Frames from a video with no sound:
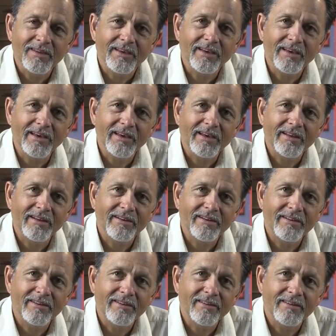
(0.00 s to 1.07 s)

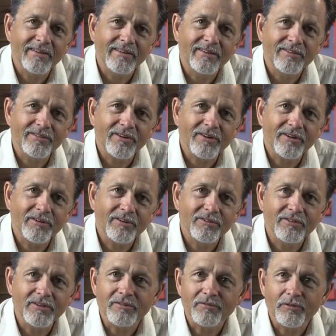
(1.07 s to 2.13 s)
And you started
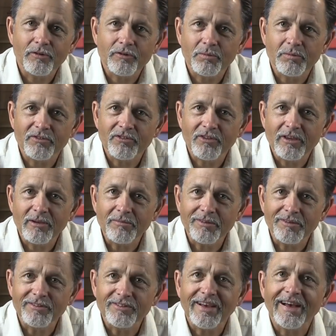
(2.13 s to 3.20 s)
using enforceable
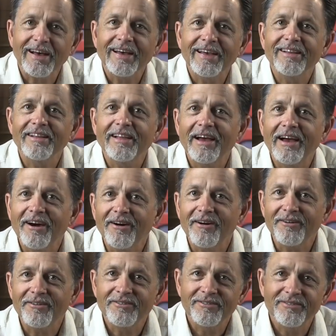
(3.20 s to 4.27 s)
statements. I
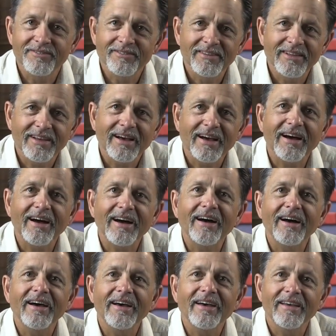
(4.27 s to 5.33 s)
allow,
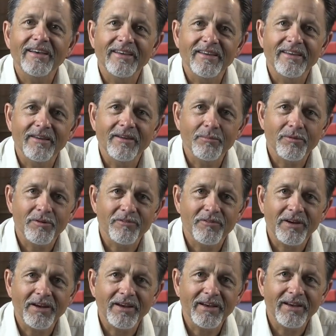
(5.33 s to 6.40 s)
I
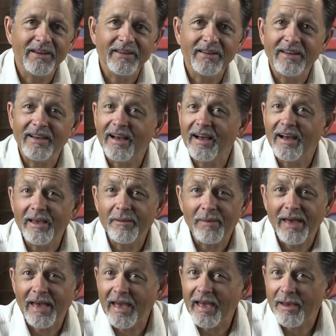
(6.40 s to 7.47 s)
provide, I'm
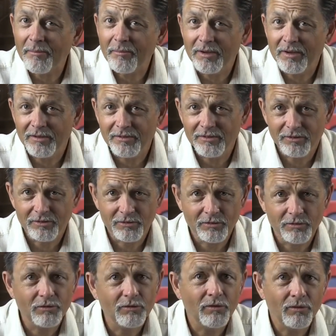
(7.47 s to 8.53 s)
happy to
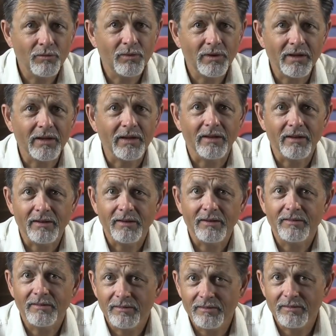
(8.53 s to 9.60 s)
do
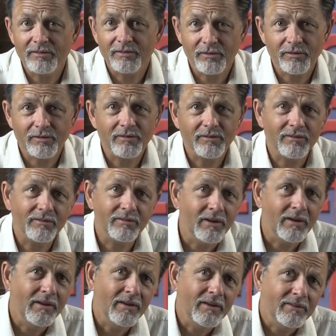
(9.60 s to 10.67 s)
when certain
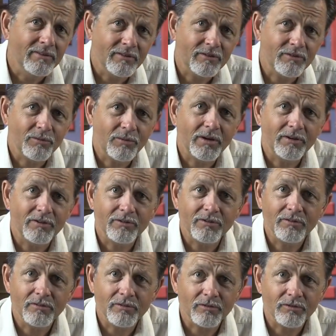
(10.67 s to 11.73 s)

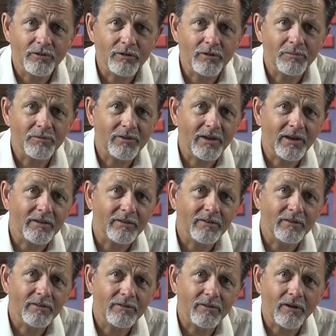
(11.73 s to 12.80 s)
situations or
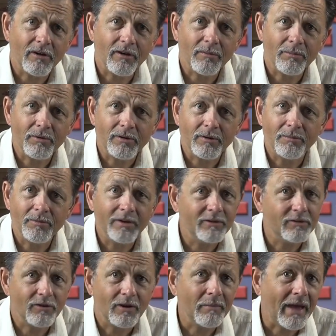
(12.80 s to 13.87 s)
circumstances are put in
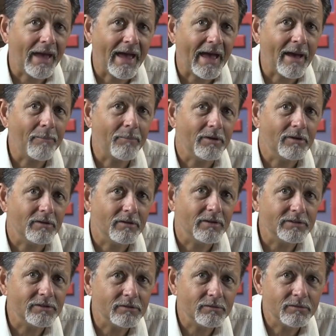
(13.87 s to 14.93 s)
place. So I'm happy to
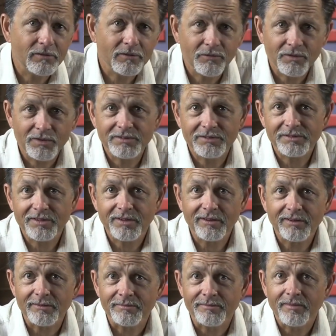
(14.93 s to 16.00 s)
listen when your voice is
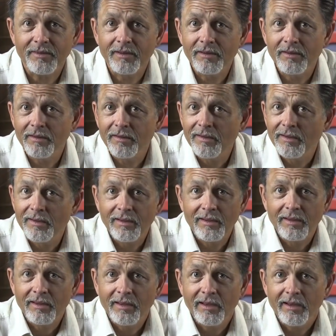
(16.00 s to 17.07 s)
calm.
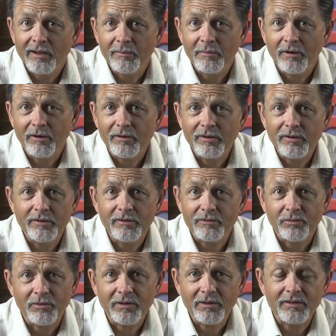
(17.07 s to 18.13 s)
And I'm always
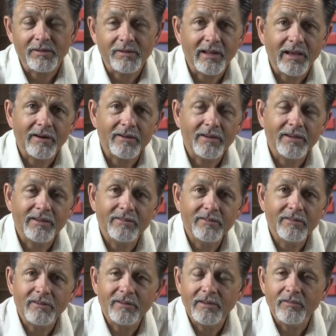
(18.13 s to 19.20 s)
willing to allow kids
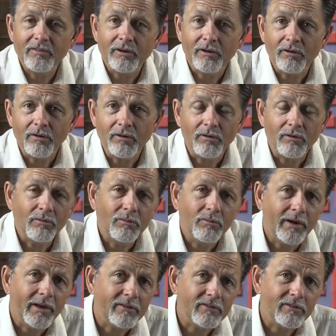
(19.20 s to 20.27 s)
to live at home
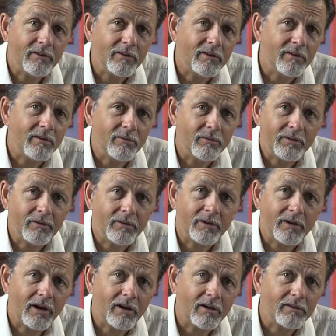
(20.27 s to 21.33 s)
as they're, when they're in
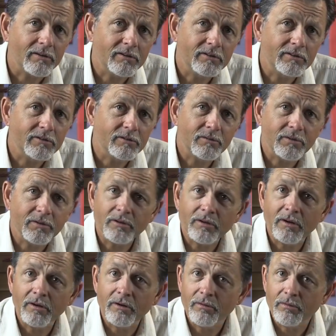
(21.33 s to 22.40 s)
college or when
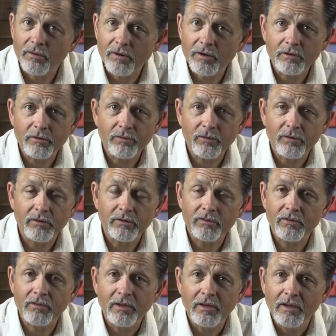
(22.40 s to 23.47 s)
they're working
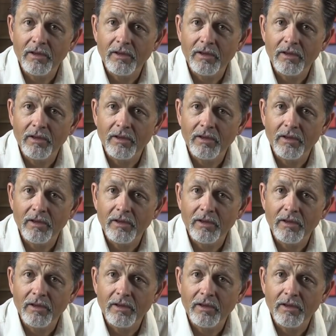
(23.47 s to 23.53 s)
towards